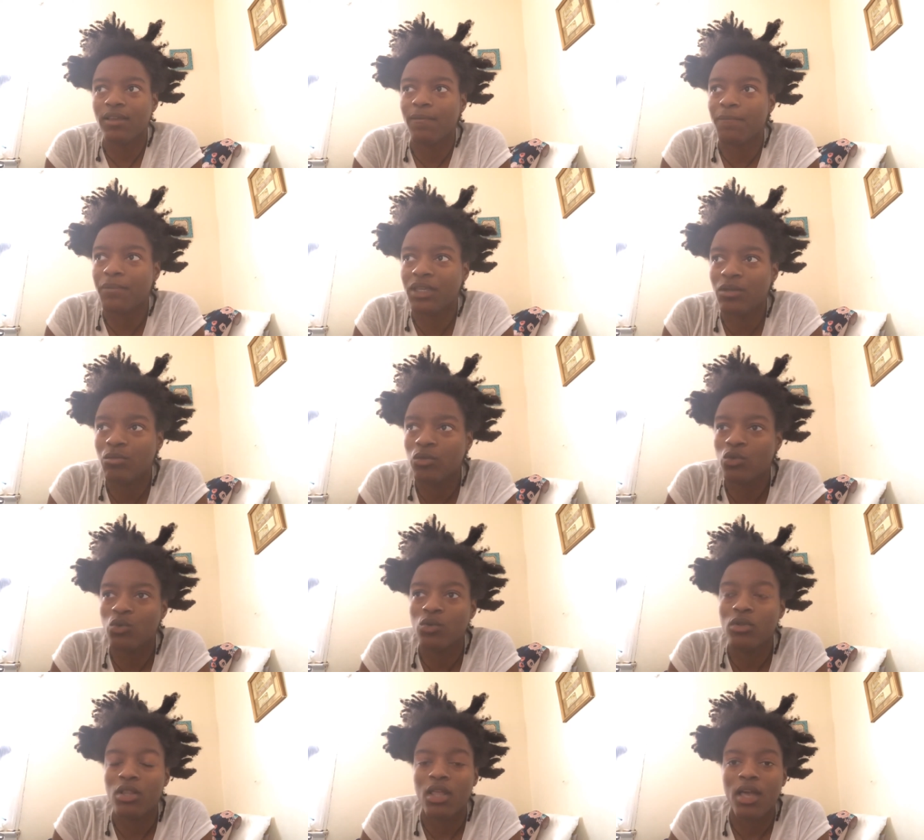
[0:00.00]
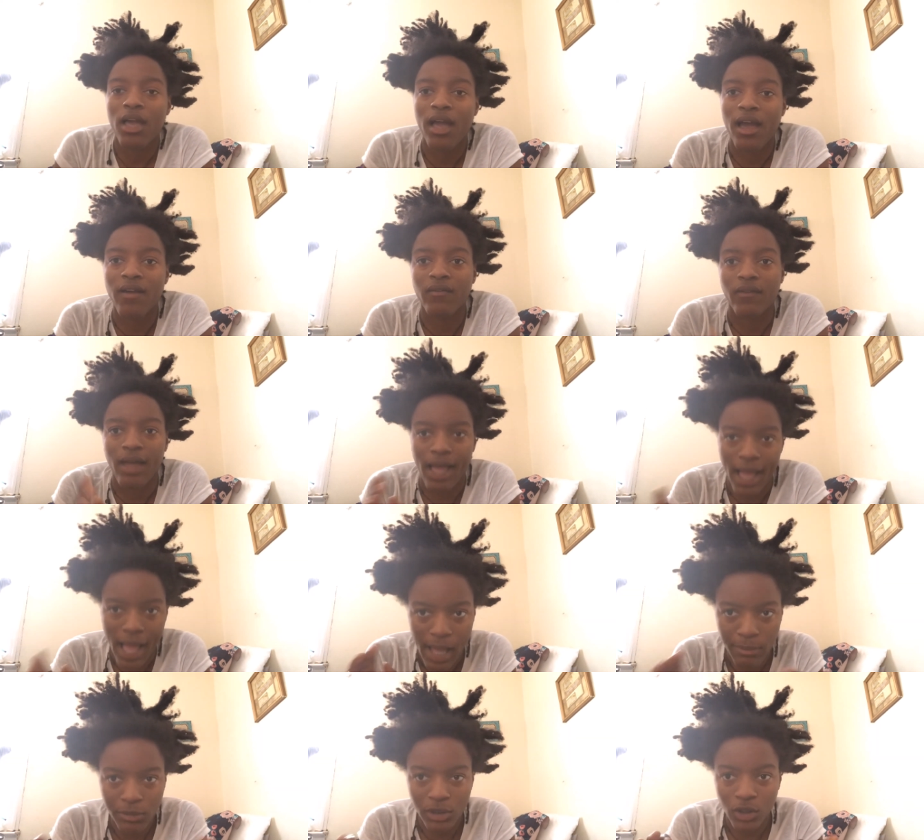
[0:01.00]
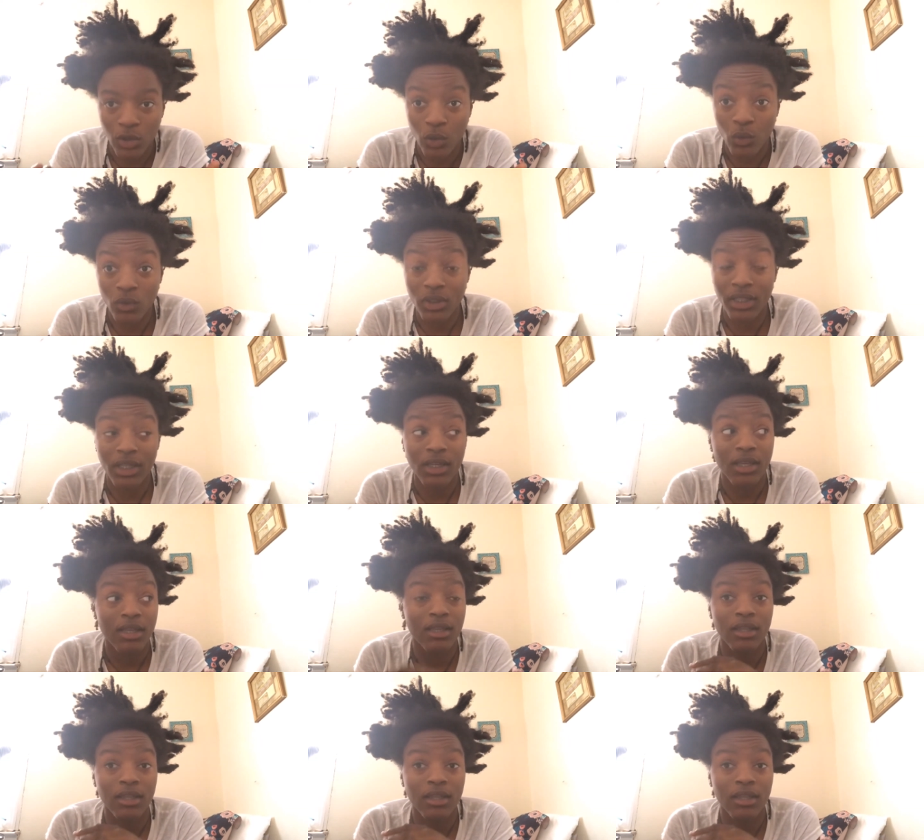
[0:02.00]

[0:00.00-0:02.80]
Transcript: and people have absolutely